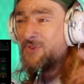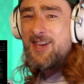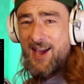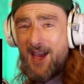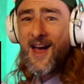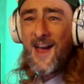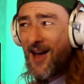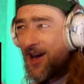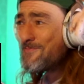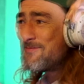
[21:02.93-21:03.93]

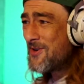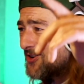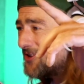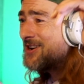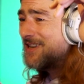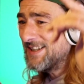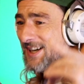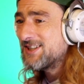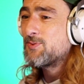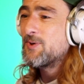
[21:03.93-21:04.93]
Yeah,
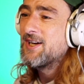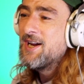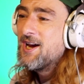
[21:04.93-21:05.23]
boy. I just want